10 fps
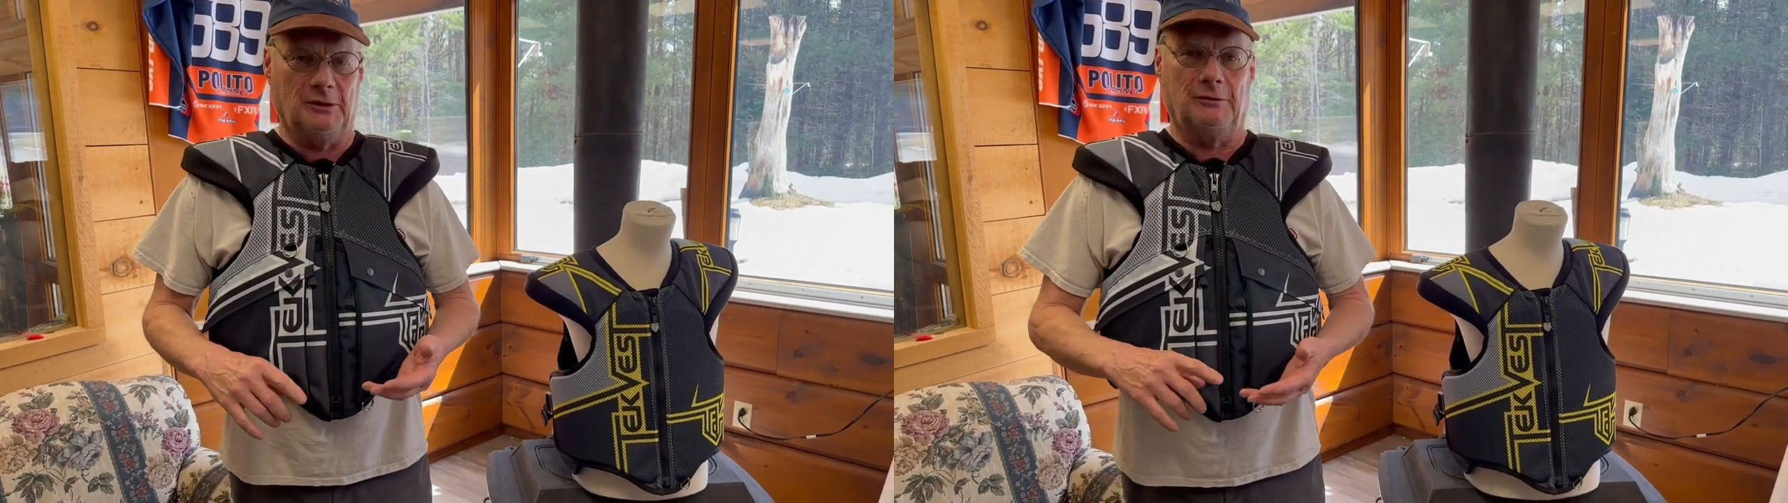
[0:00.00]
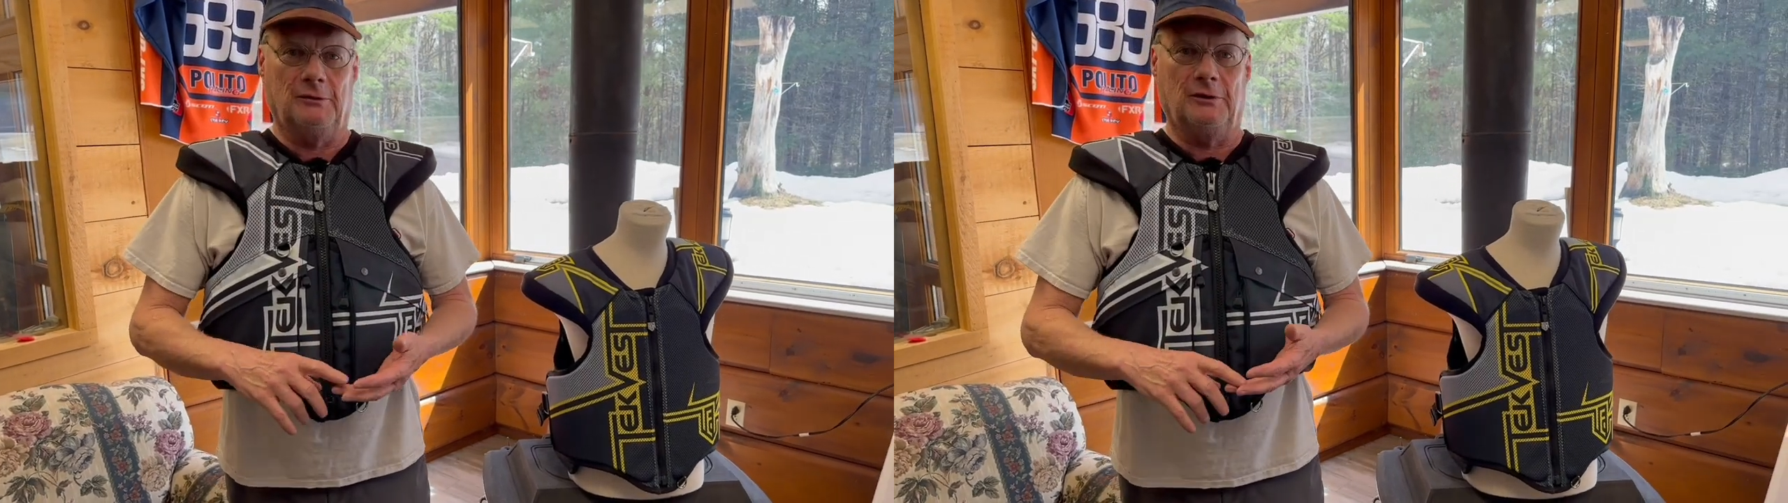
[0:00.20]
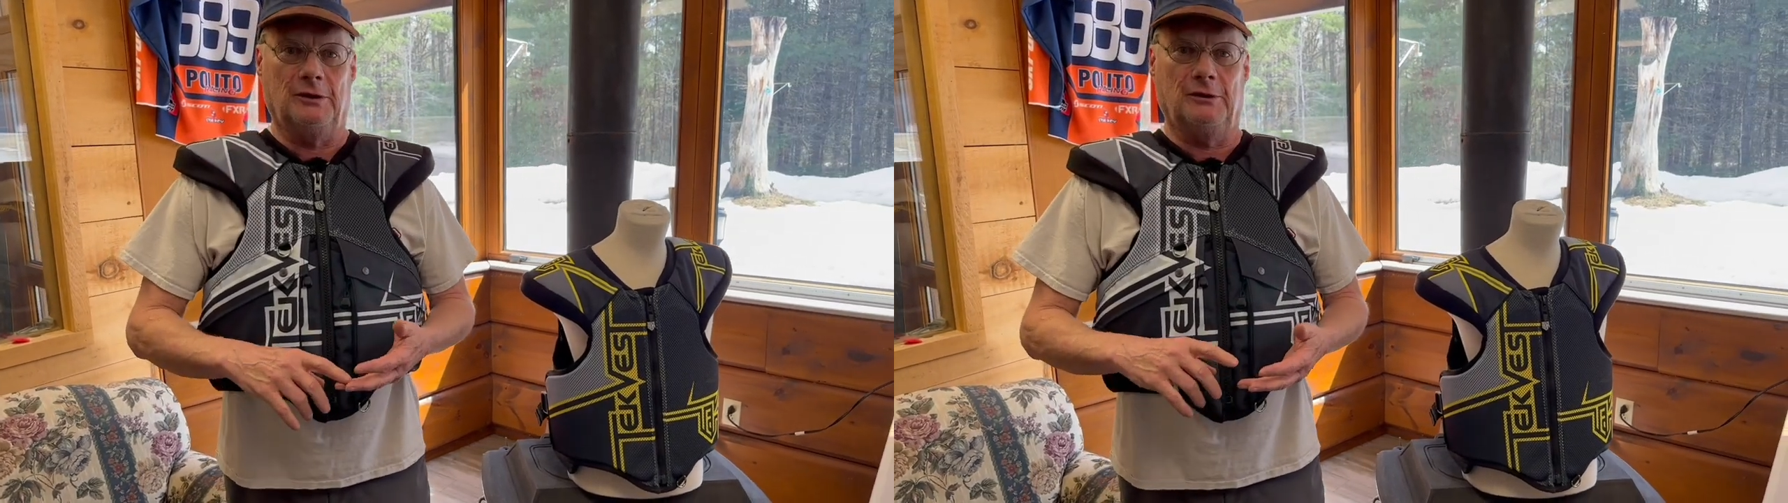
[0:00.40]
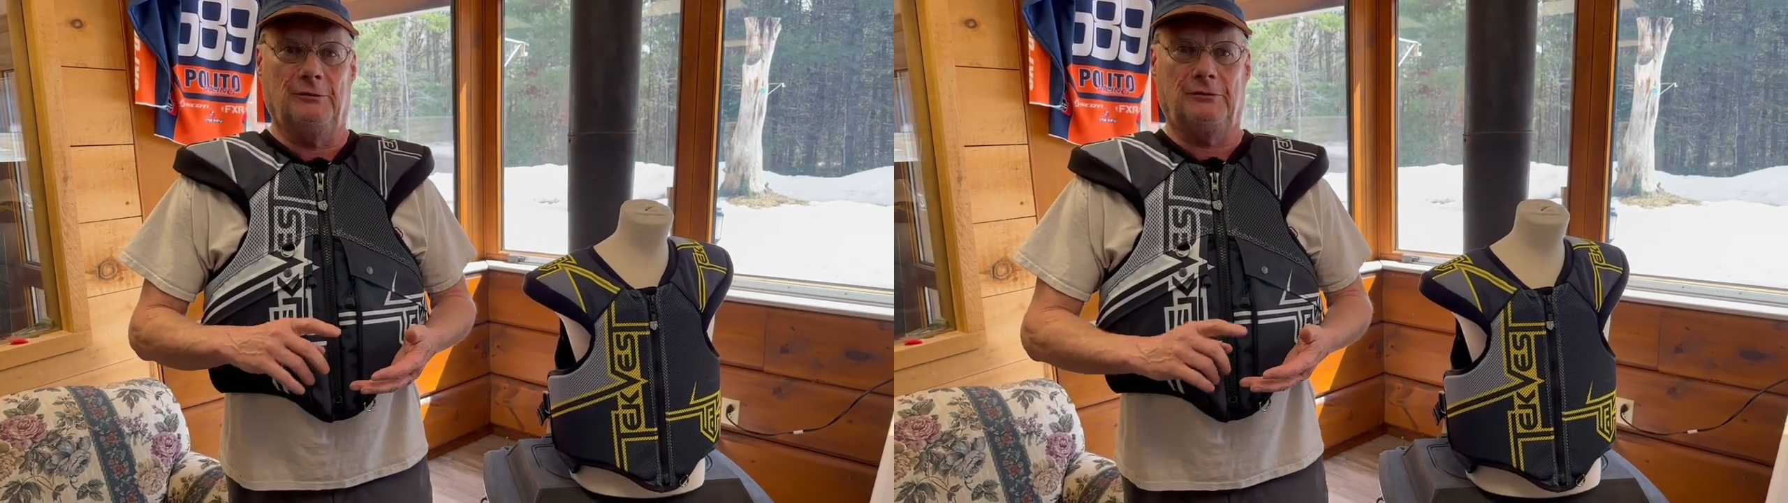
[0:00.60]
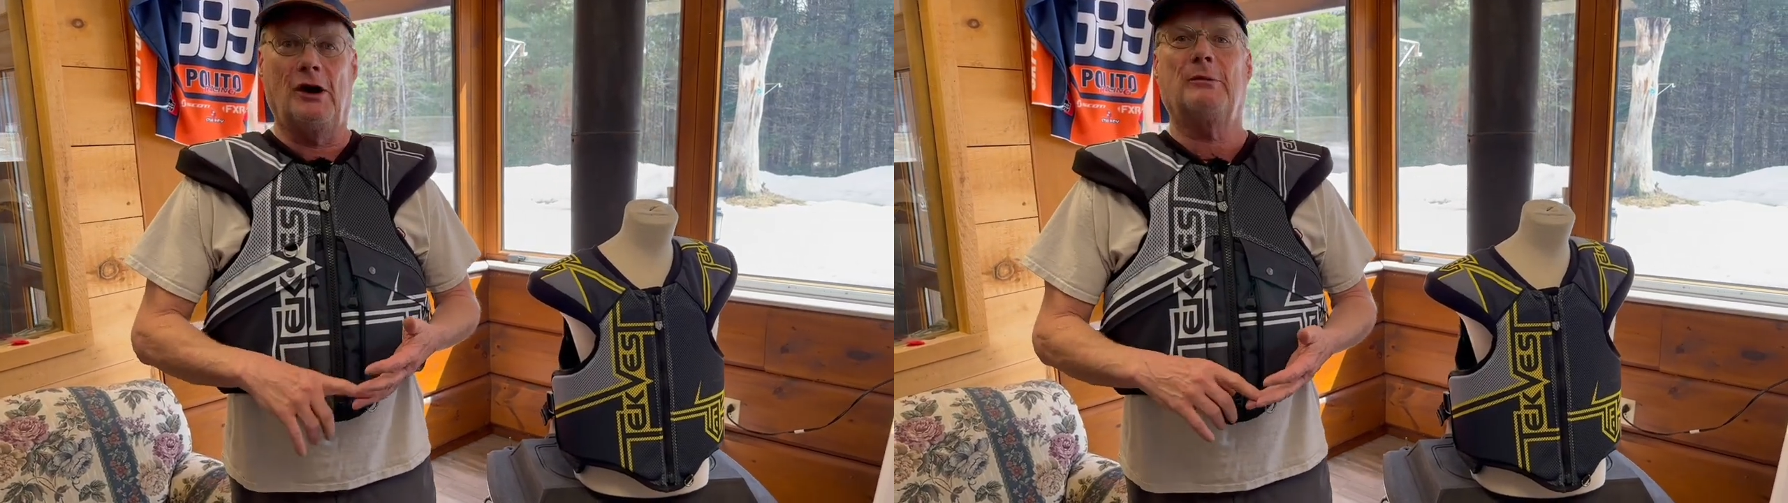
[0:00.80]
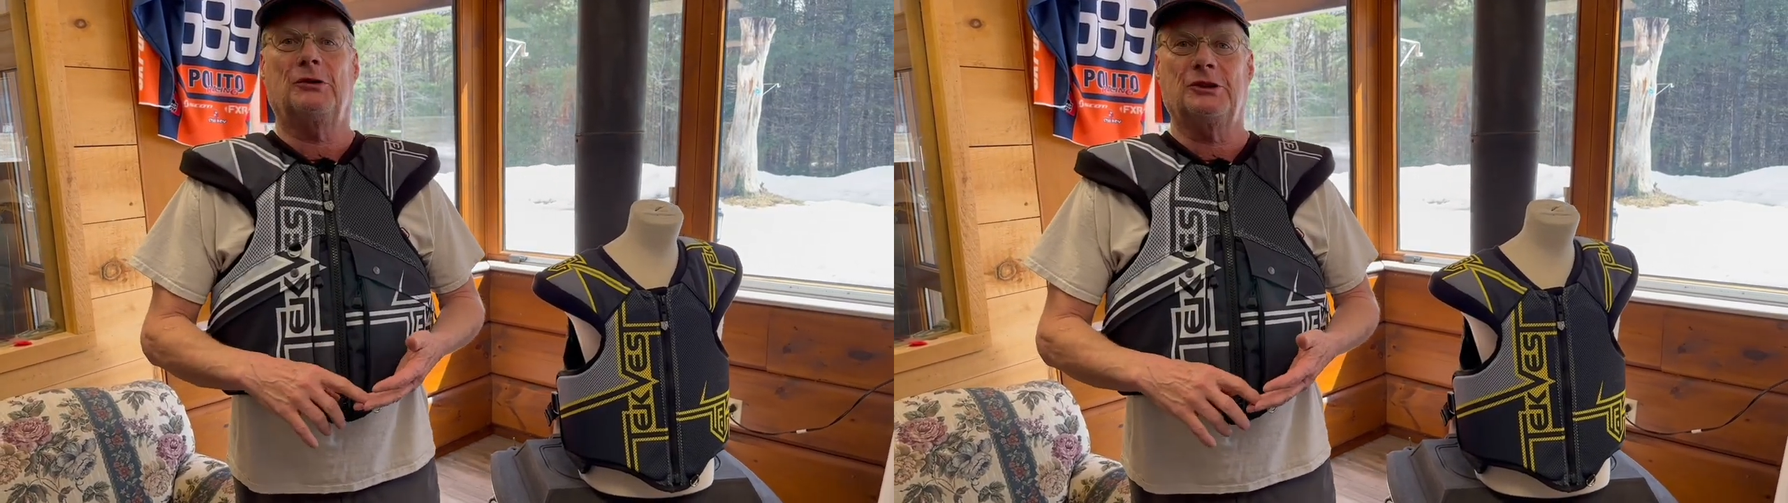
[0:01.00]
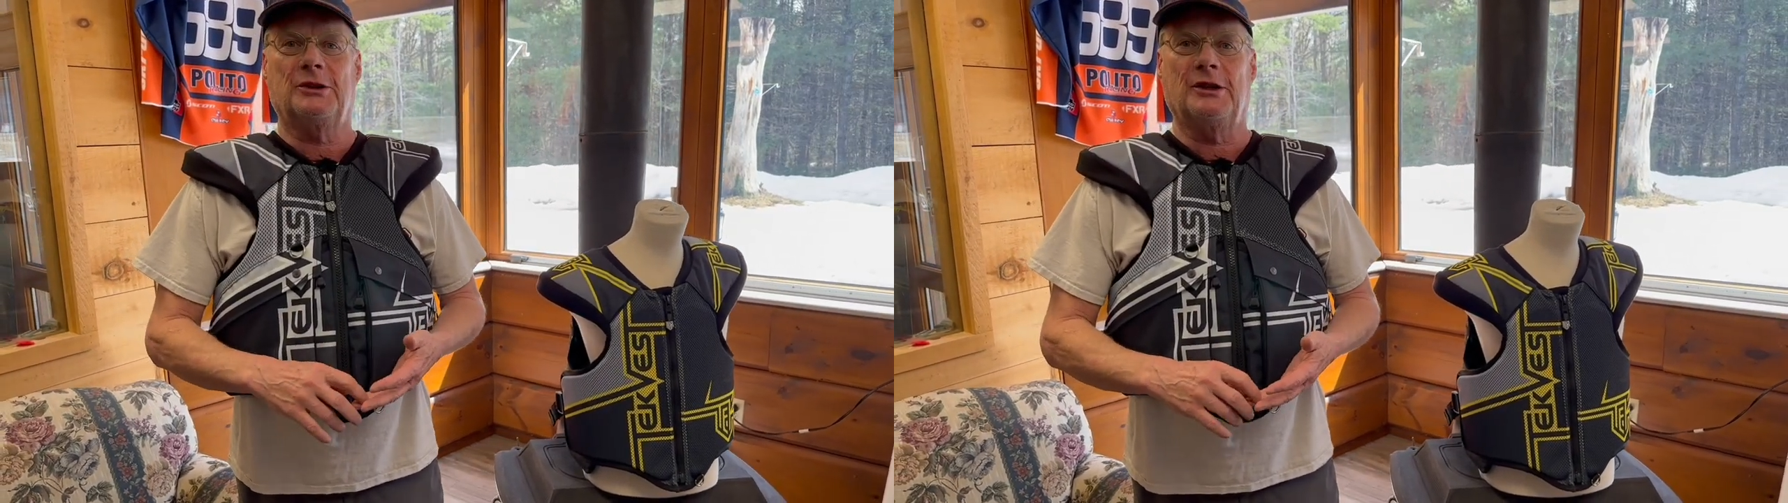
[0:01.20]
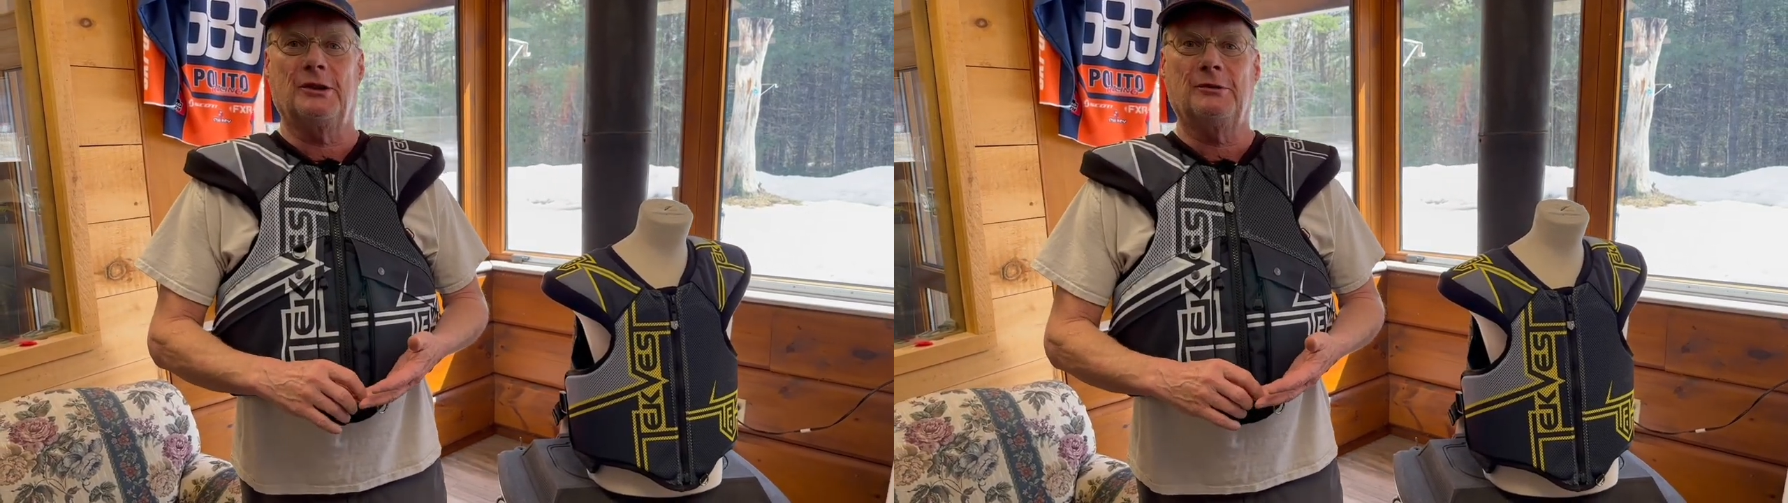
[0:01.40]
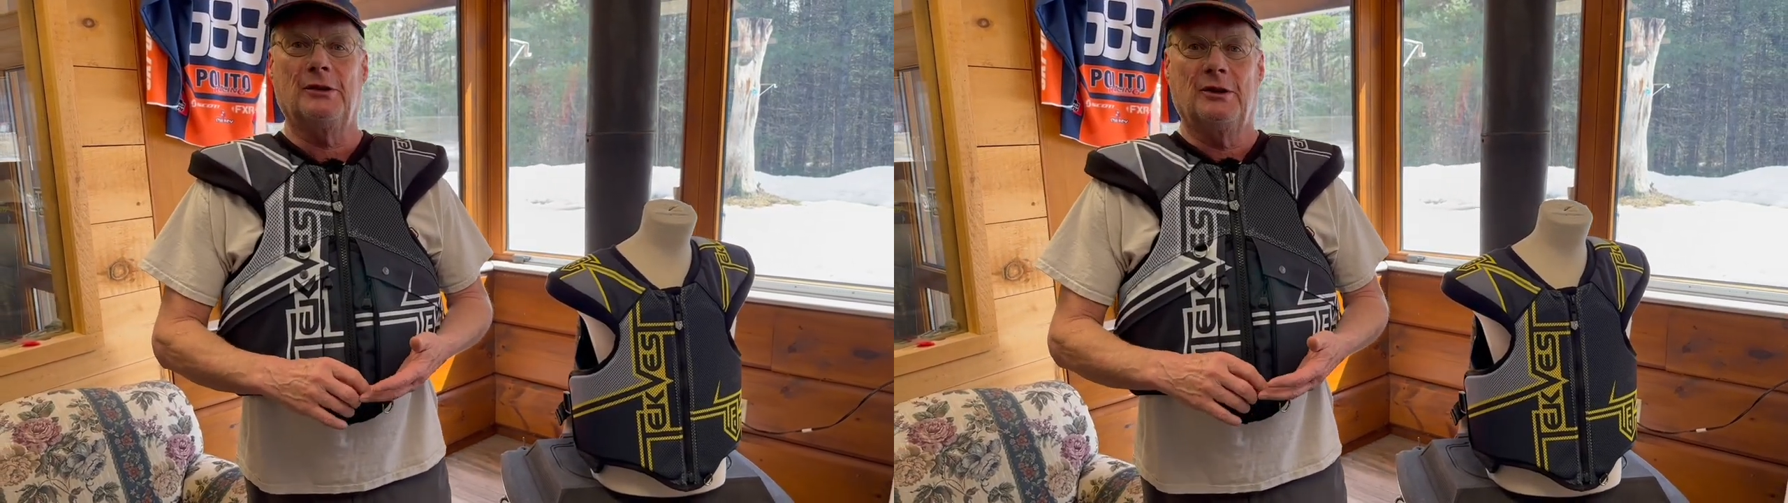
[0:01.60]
uh, the frame will shut down,